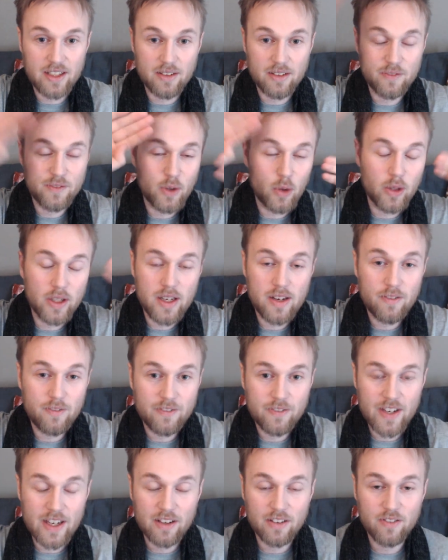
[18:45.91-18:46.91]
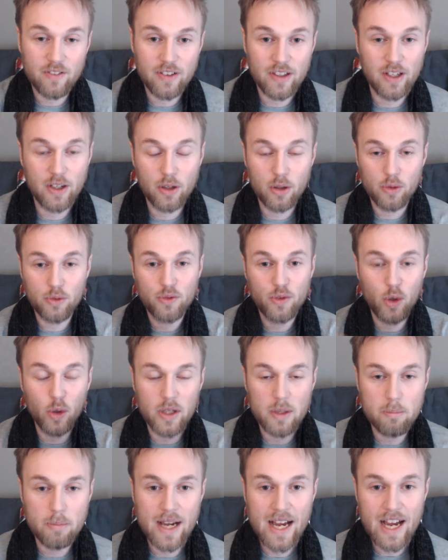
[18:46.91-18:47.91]
and fully in flow,
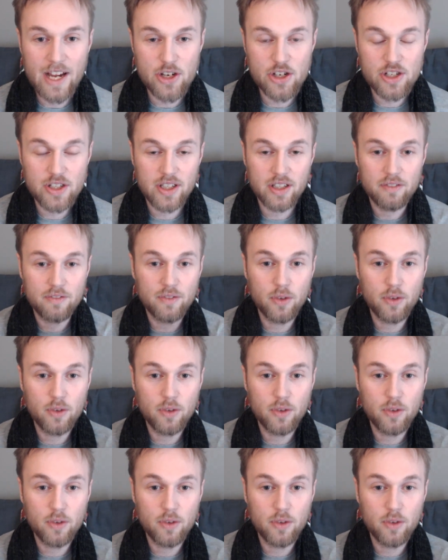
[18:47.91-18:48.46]
fully passionate,